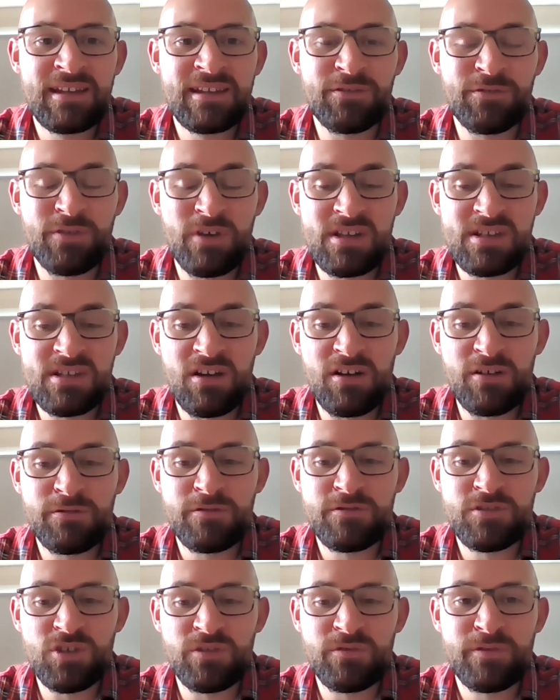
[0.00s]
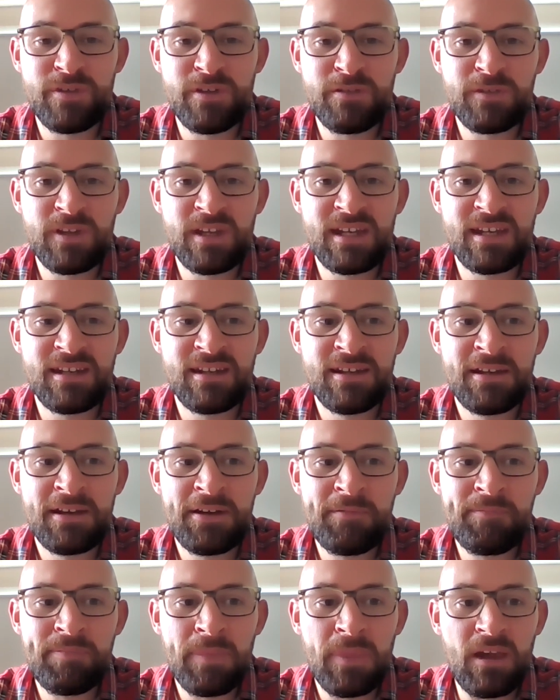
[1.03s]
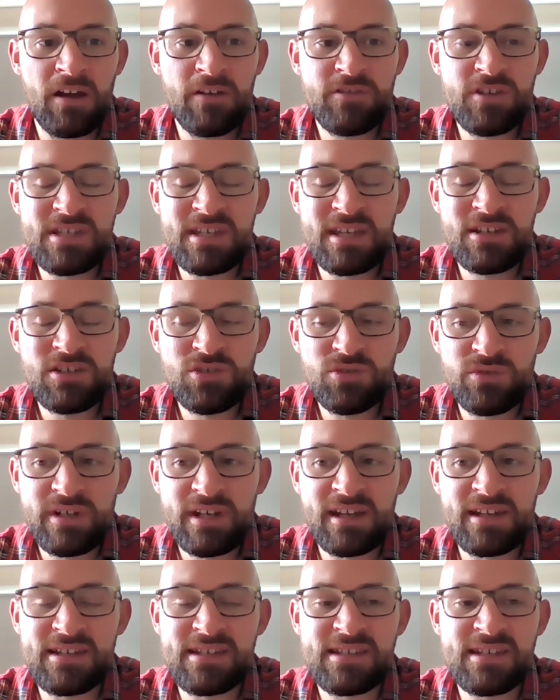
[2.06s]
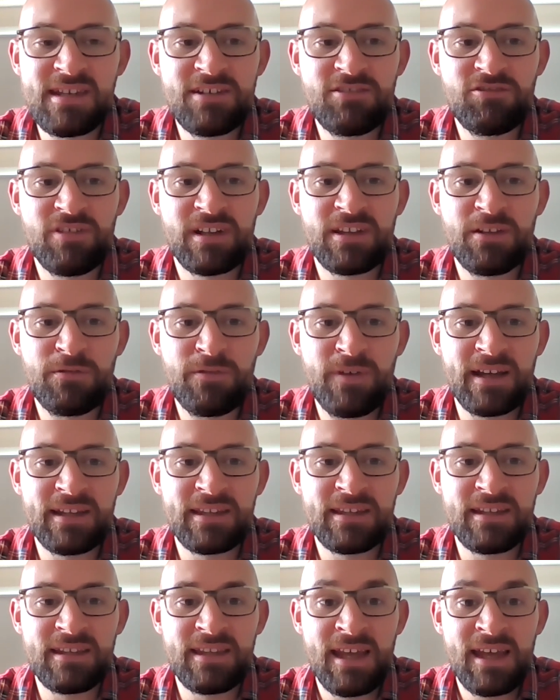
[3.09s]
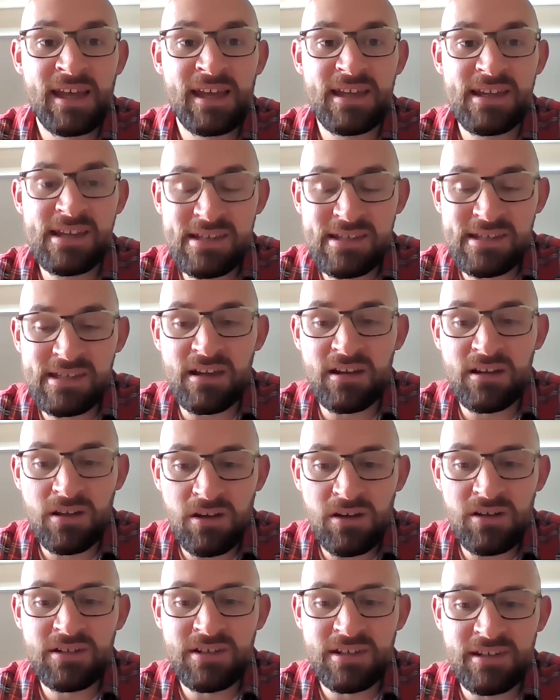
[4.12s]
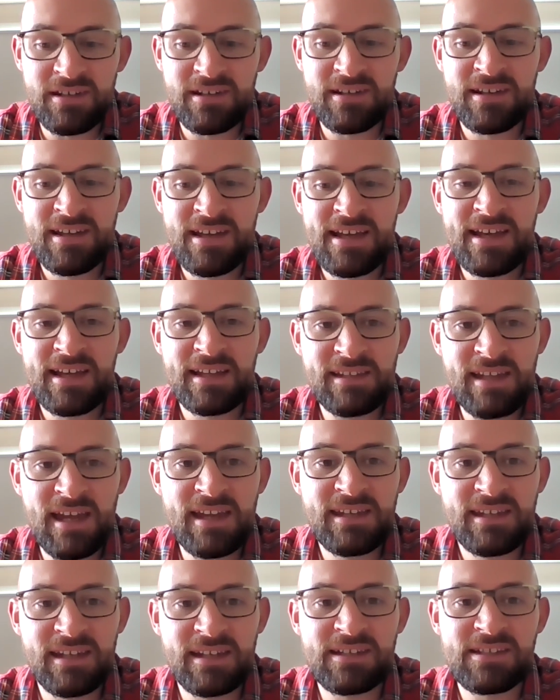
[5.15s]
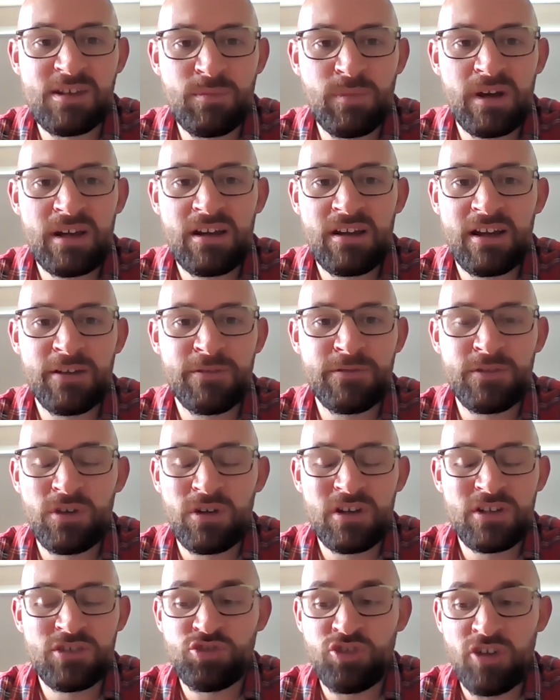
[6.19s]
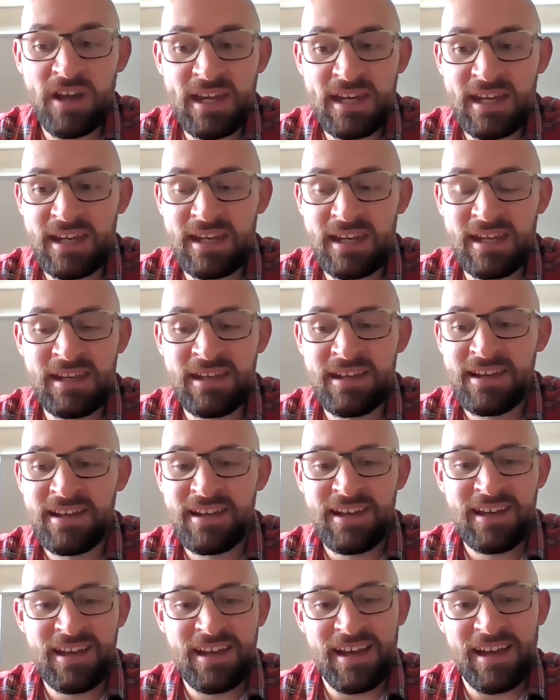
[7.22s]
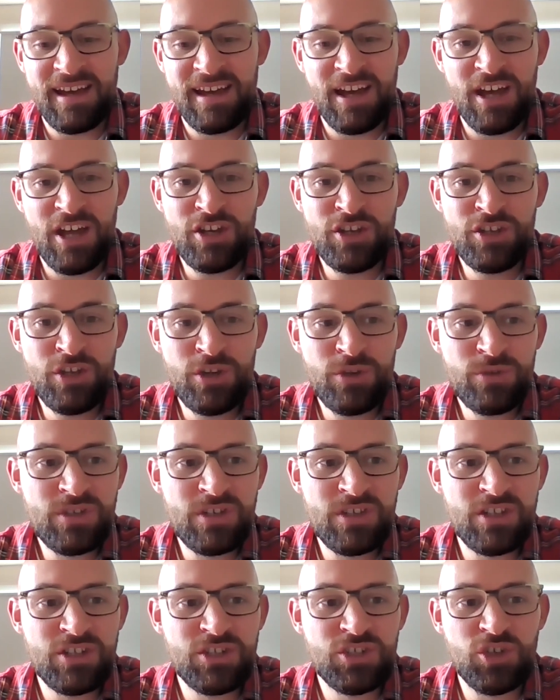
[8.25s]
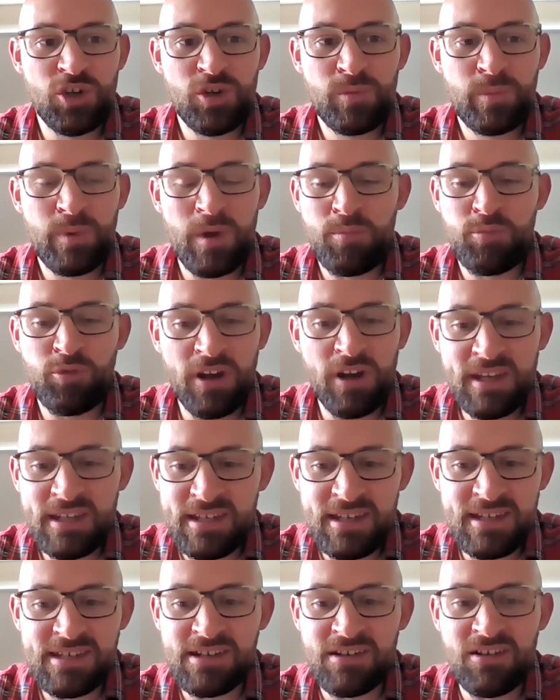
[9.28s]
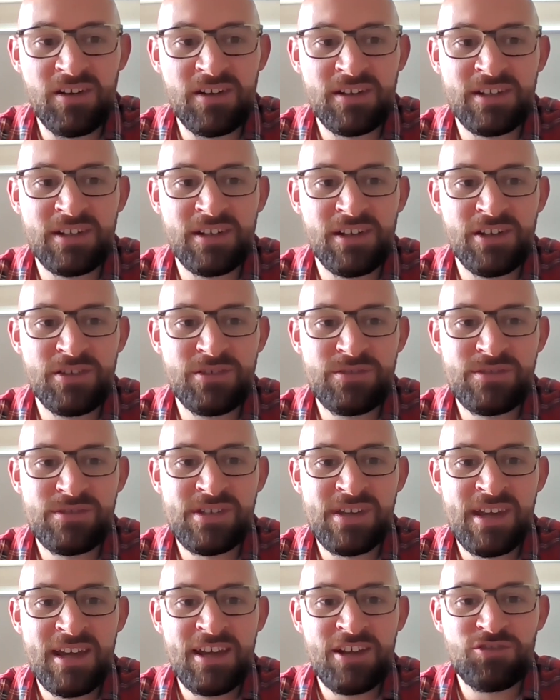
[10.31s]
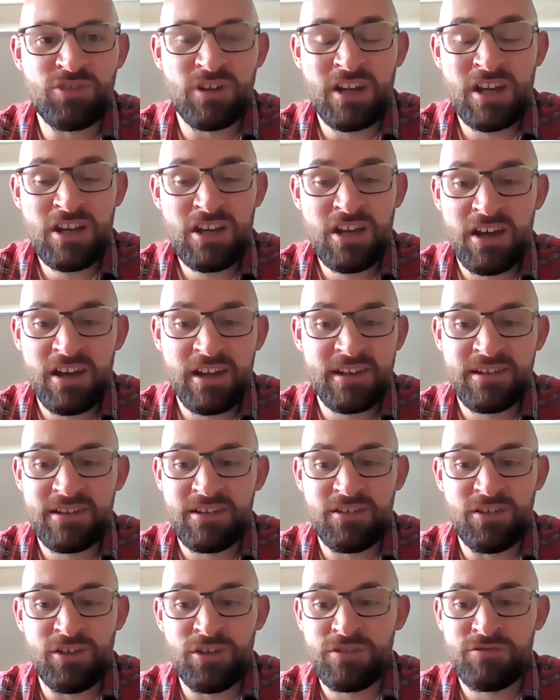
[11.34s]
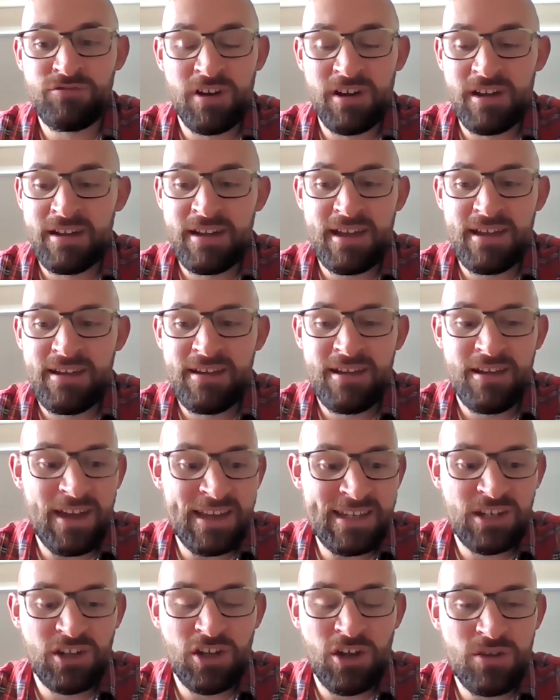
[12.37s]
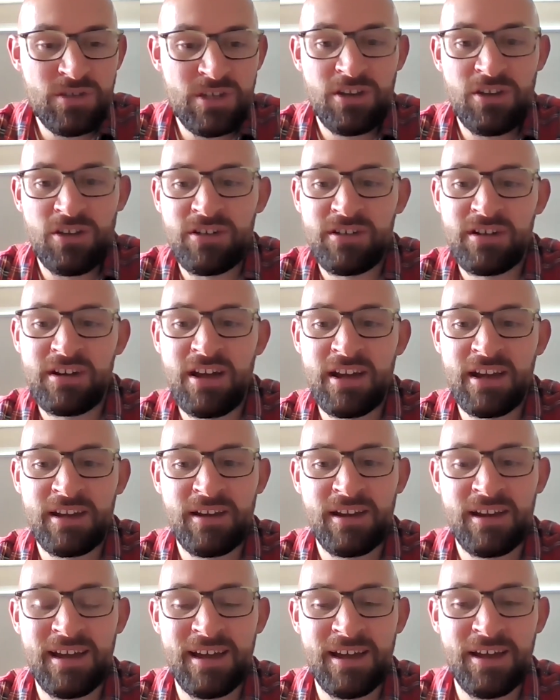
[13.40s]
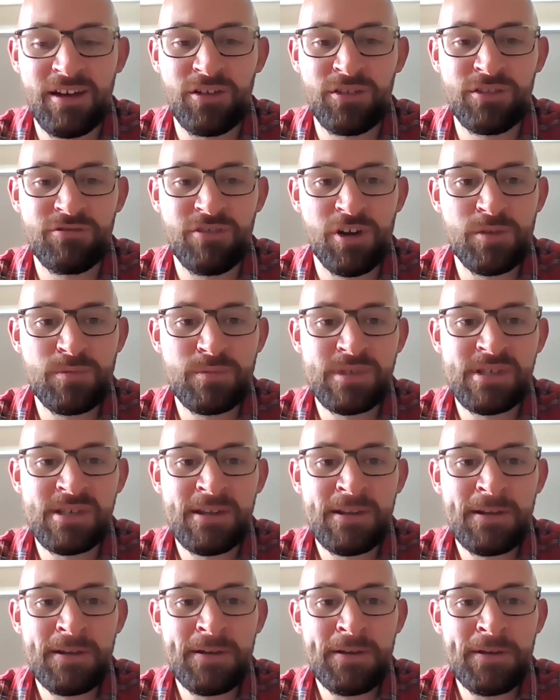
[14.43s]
the first half of John 15, I've just enjoyed considering the fact that there is a gardener tending to my life, not a trainee, new to the job, apprentice gardener who's trying to learn on the as he goes along, learning on the ropes,